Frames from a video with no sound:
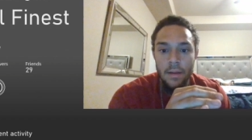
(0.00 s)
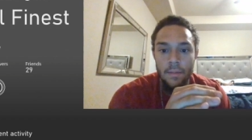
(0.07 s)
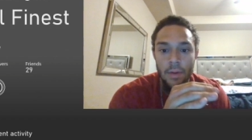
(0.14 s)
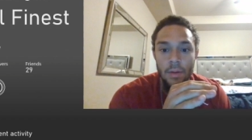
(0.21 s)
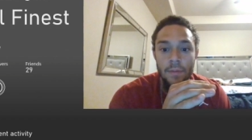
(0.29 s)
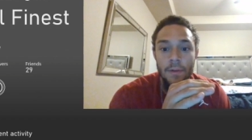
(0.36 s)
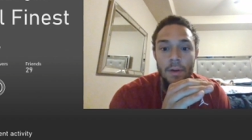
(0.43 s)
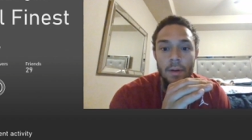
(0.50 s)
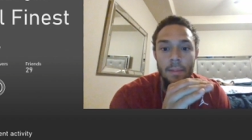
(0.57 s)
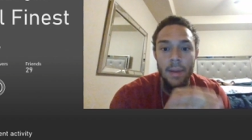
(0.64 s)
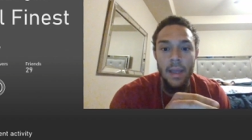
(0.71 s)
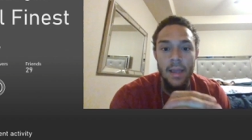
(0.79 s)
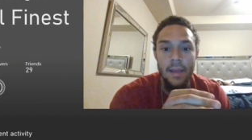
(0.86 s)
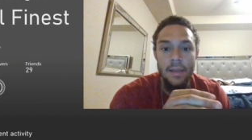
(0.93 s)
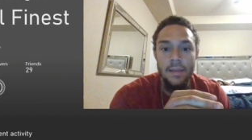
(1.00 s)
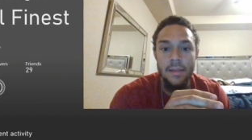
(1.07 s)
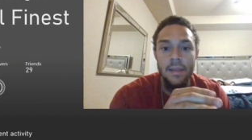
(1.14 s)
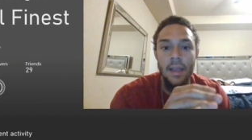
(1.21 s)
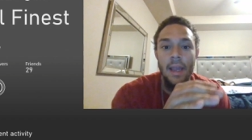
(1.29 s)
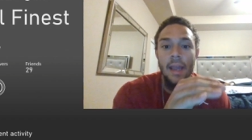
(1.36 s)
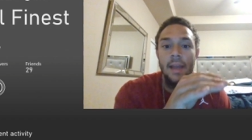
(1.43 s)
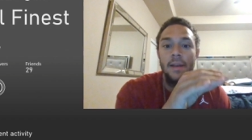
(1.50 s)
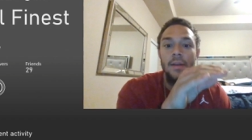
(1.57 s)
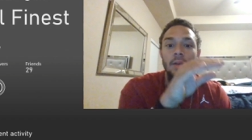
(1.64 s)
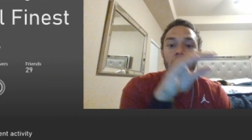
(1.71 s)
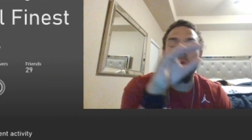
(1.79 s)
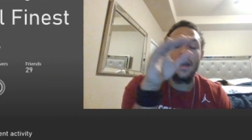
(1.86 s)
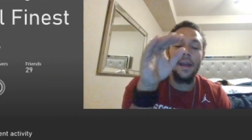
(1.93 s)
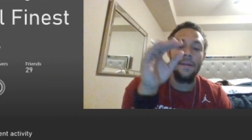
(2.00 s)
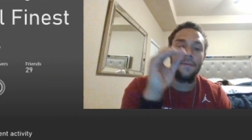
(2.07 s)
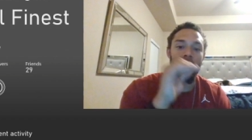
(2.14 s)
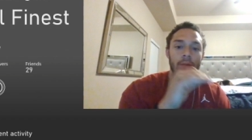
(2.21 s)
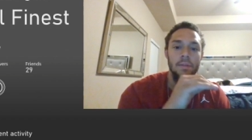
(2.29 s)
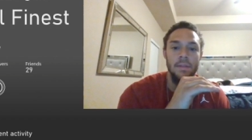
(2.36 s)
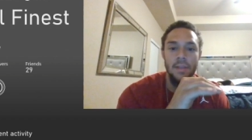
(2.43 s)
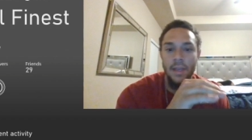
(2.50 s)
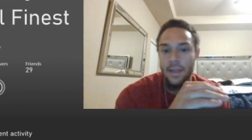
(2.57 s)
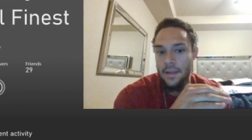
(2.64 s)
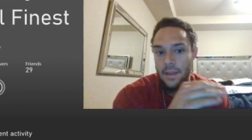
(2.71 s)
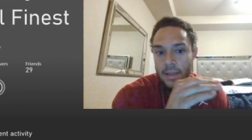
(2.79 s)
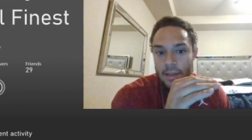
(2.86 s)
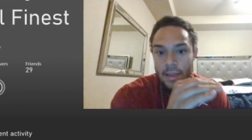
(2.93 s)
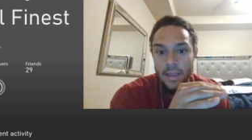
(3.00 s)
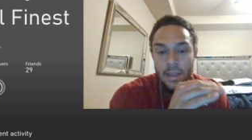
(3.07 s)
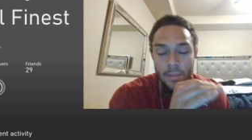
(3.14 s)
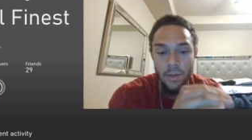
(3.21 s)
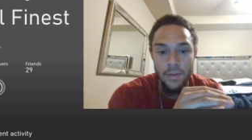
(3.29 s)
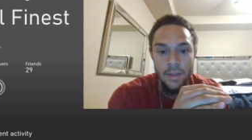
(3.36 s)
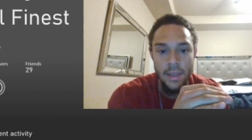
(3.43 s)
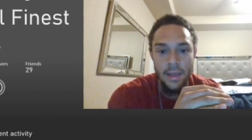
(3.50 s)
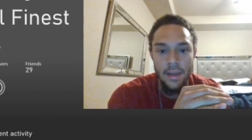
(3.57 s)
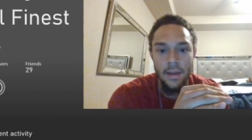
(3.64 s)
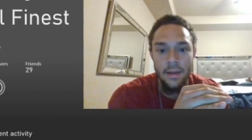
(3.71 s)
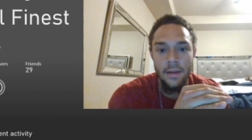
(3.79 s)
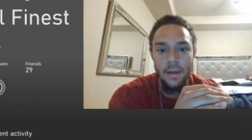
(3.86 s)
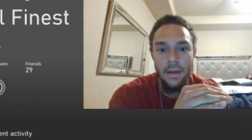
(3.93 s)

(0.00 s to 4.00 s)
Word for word: both for your base and your headphones saying that they both need a,